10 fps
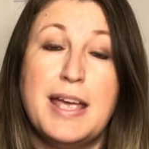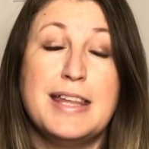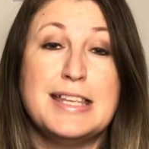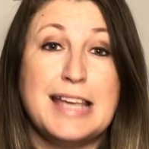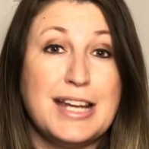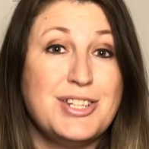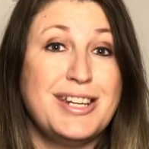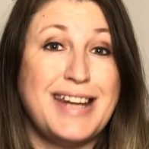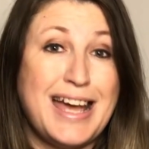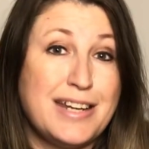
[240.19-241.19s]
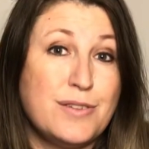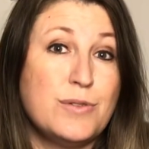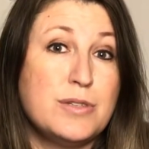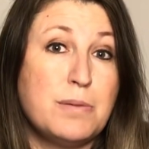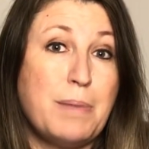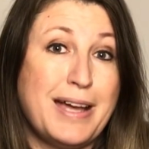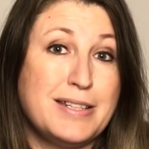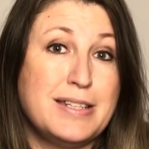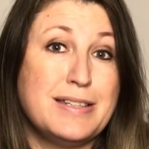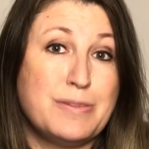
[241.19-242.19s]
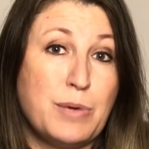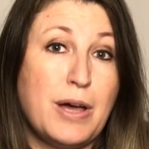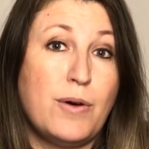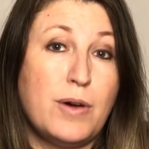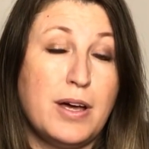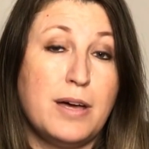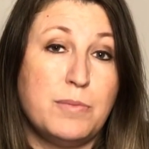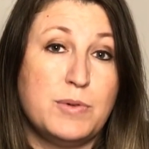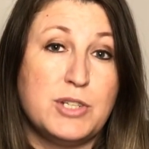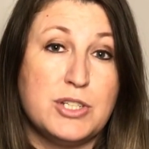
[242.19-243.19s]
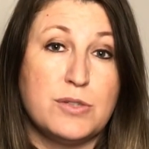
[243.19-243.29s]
There's actually an adults pattern as well, which is